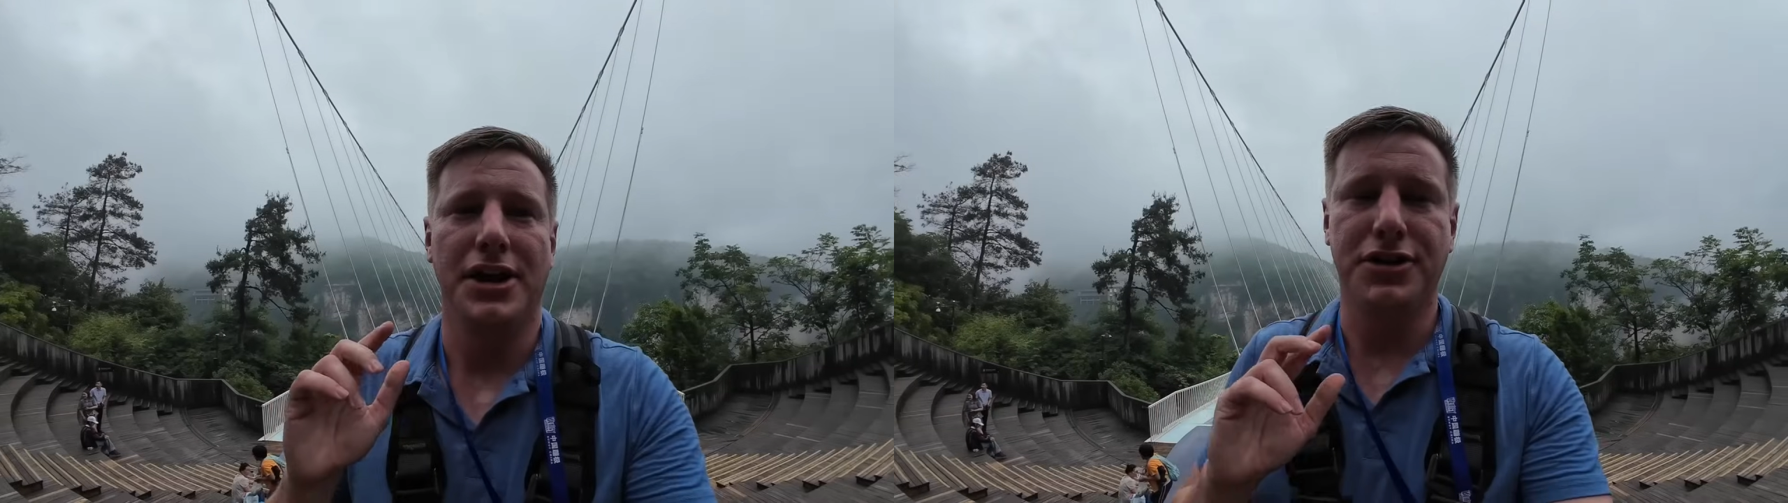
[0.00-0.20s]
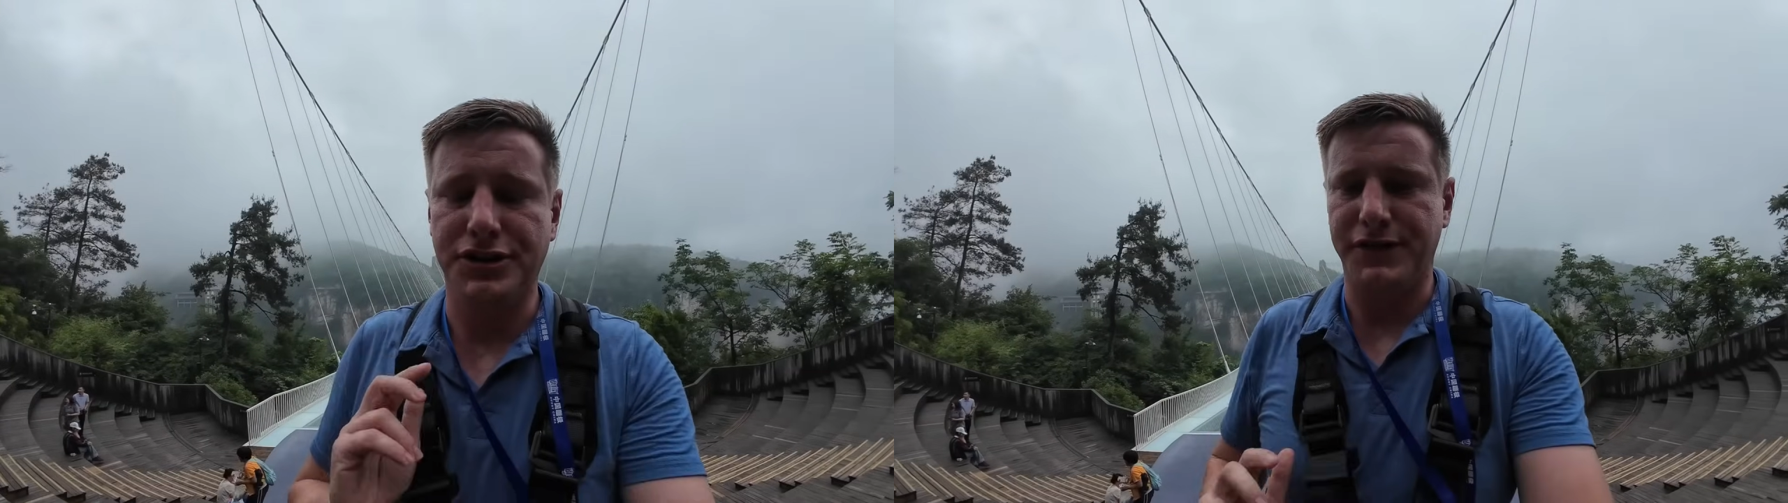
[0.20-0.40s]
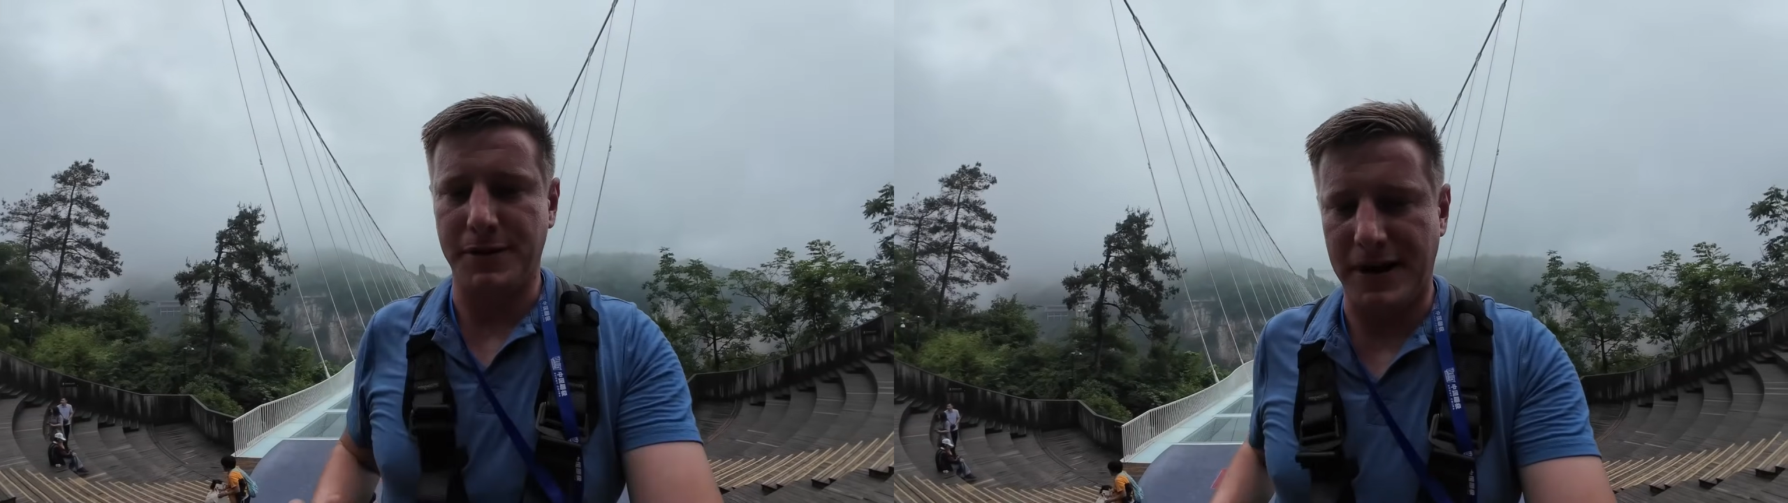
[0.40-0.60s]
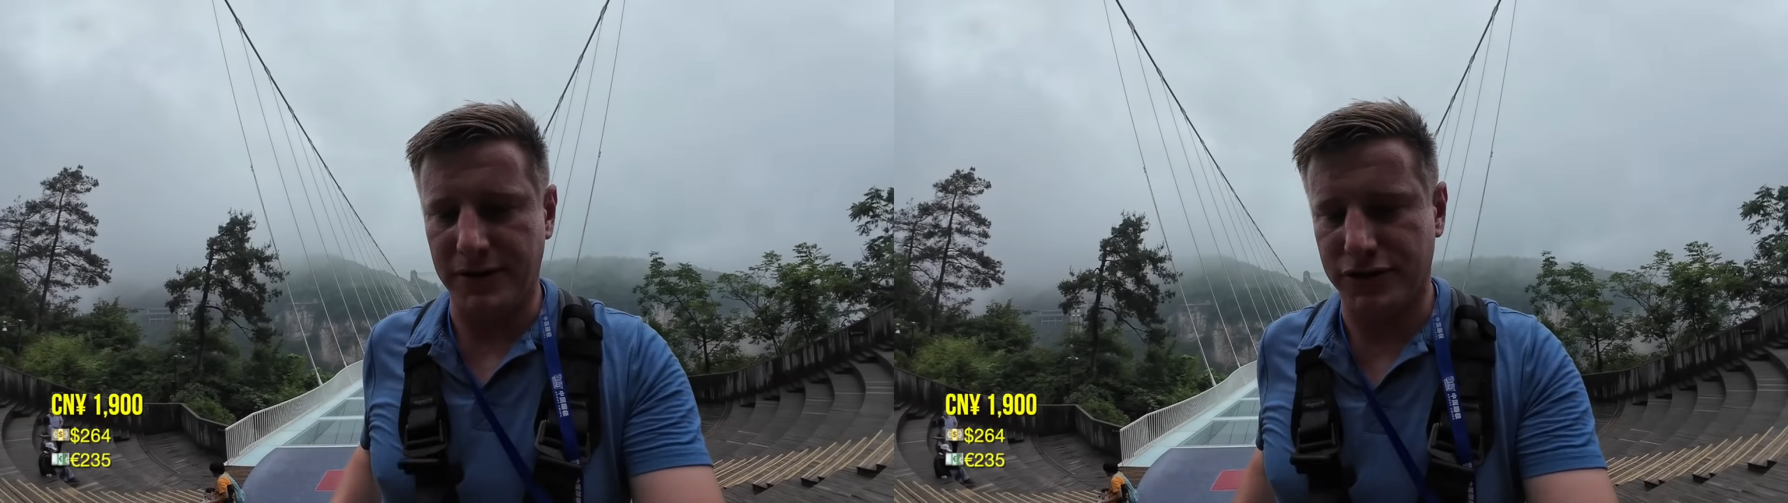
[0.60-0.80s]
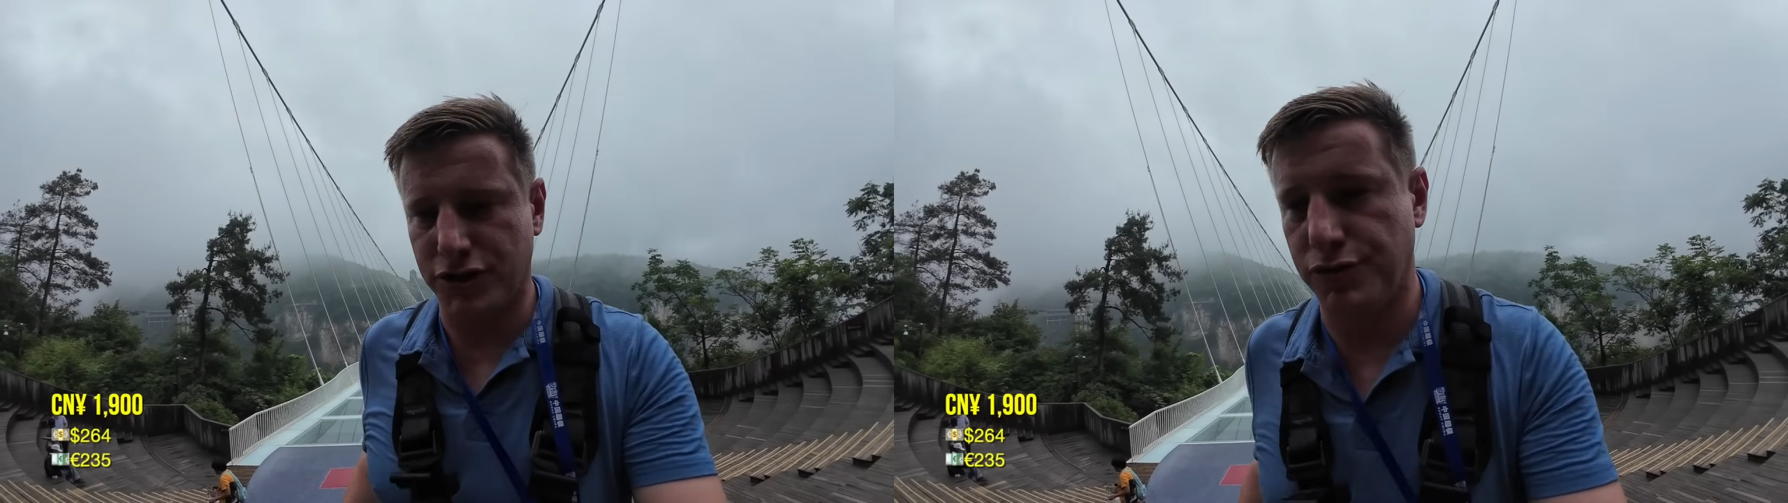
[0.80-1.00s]
It costs, I think, about
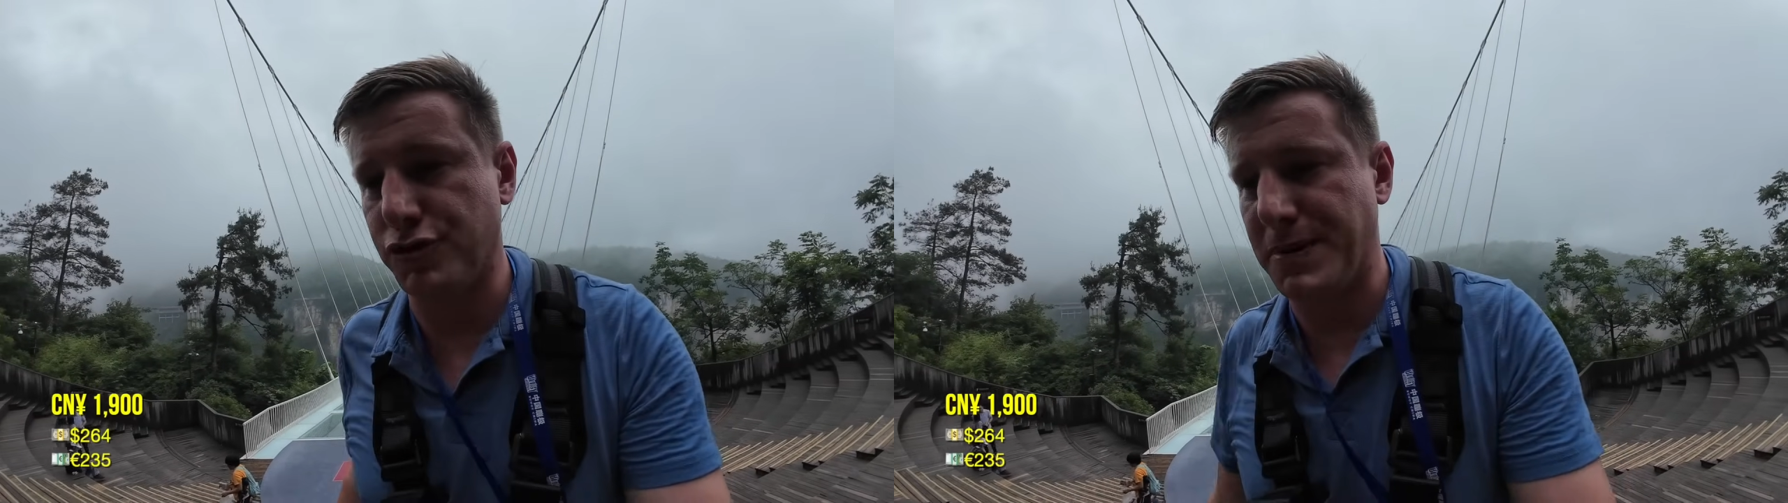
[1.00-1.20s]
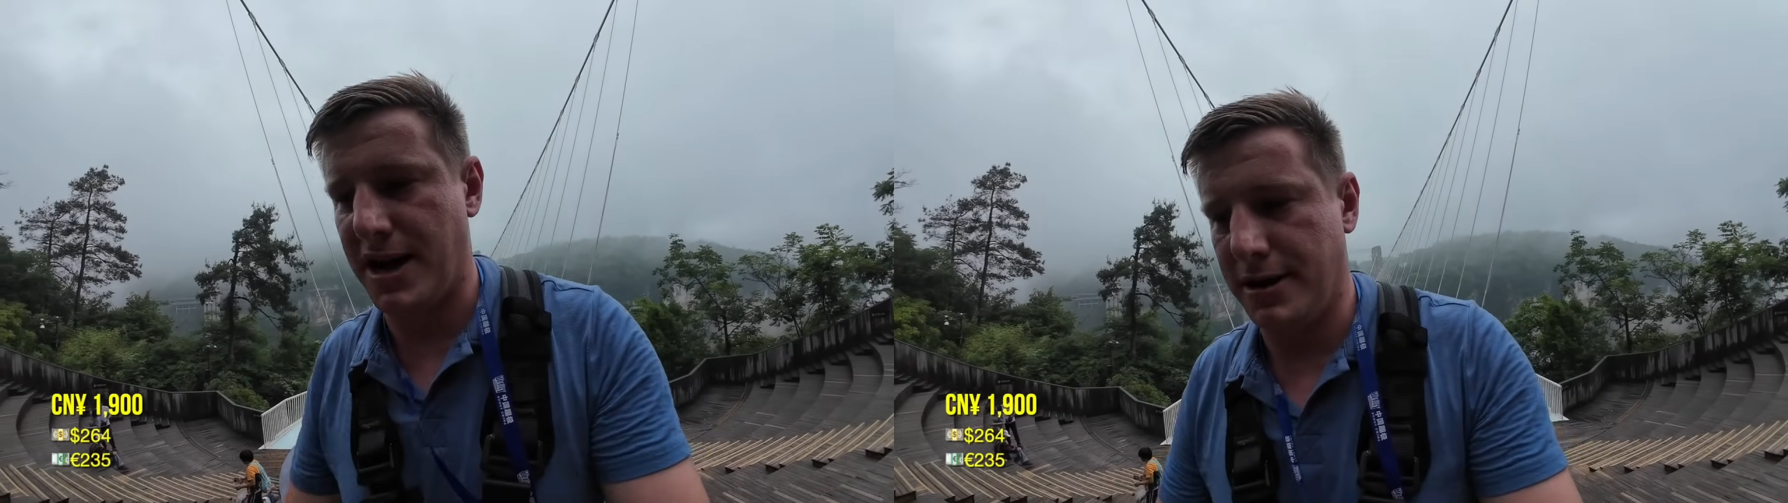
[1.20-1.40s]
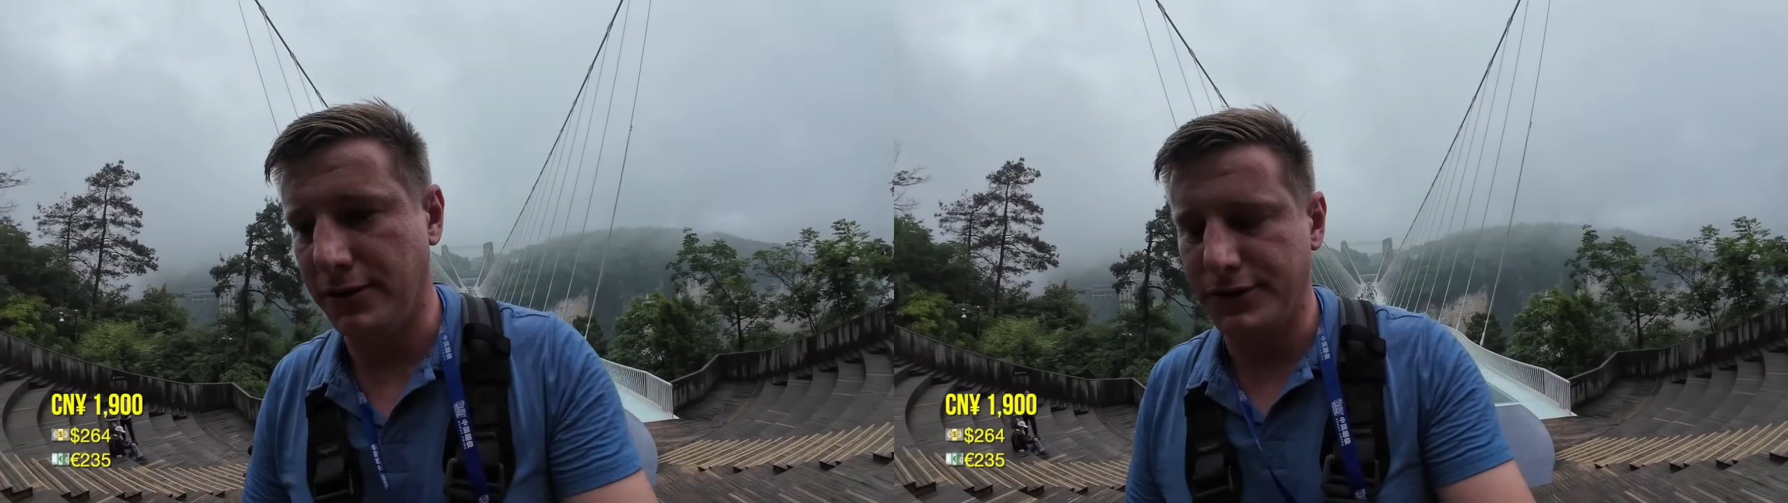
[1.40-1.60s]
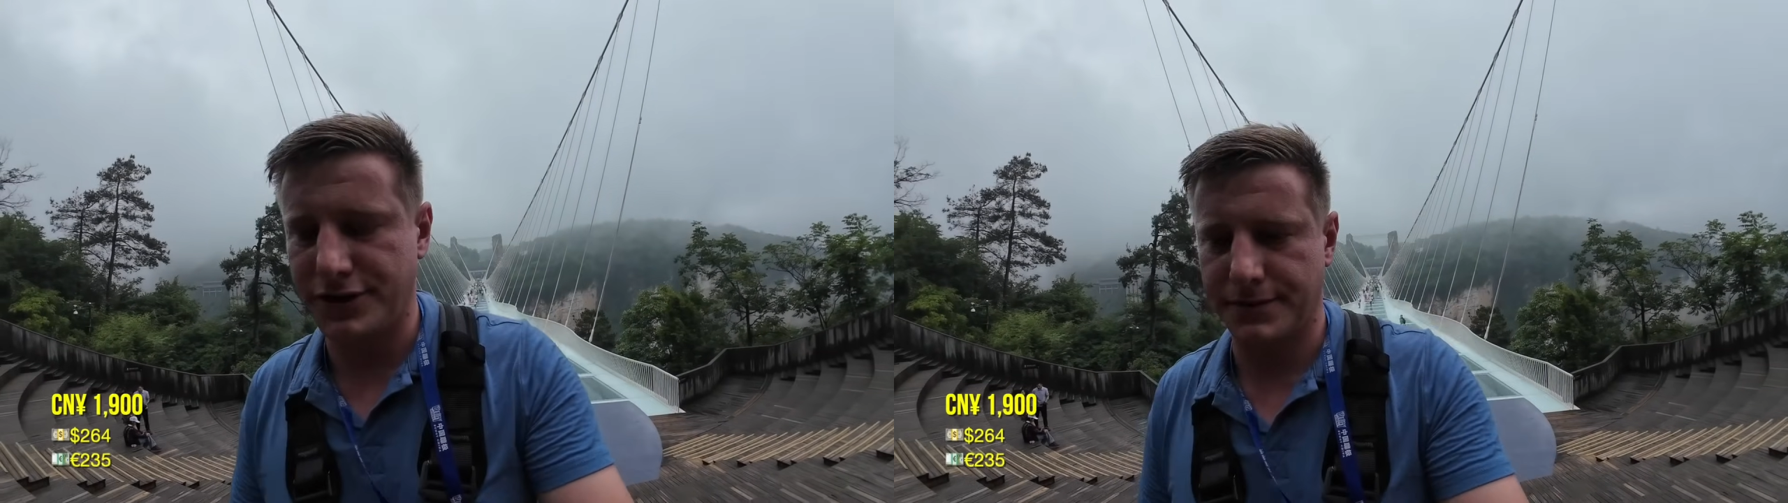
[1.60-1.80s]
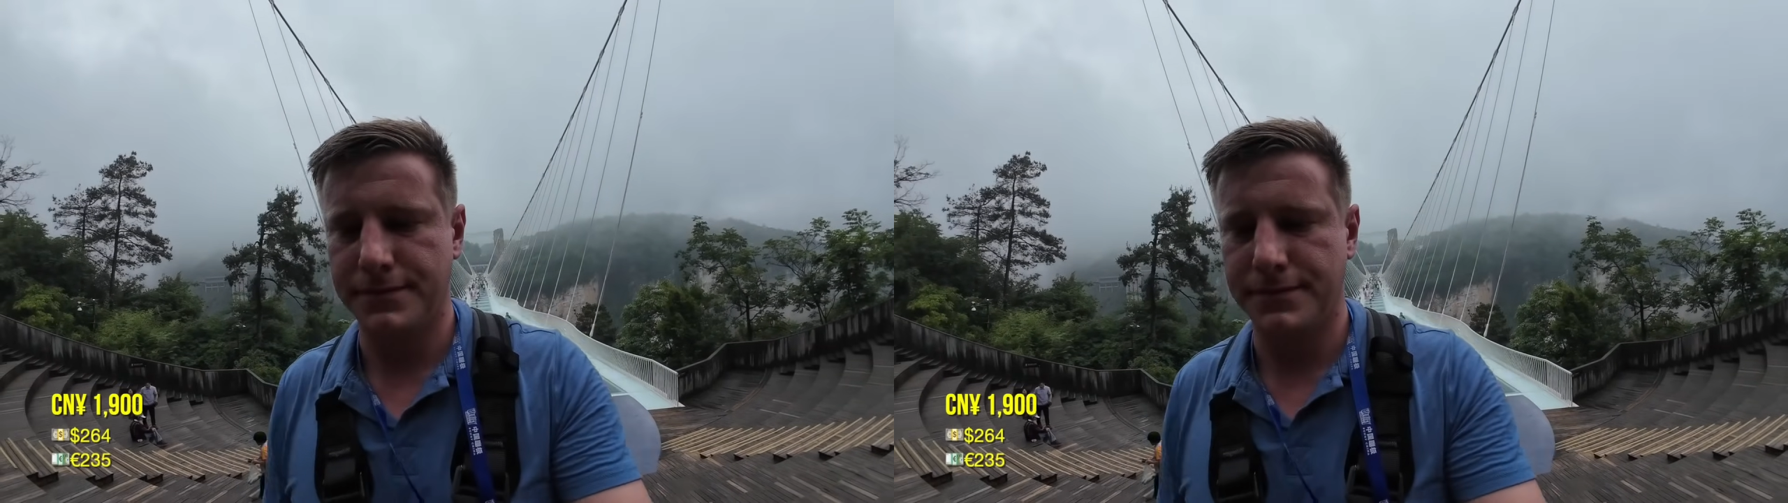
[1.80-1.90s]
£200,